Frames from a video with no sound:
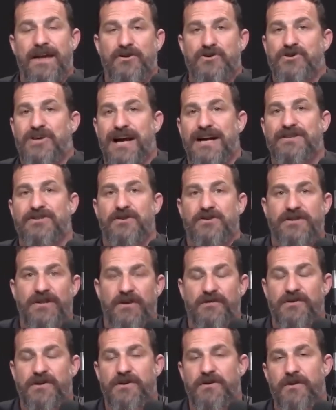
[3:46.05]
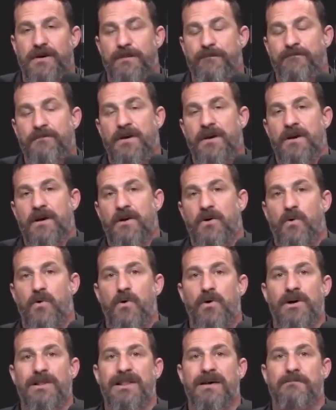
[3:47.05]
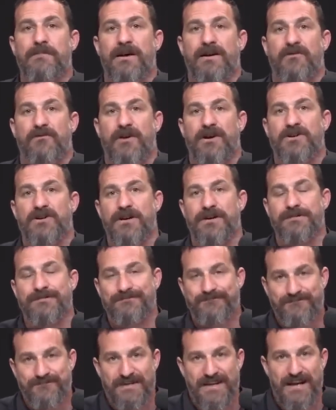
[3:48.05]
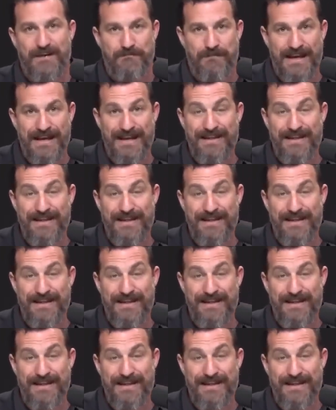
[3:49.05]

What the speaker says: energize yourself to do it. Or limbic friction can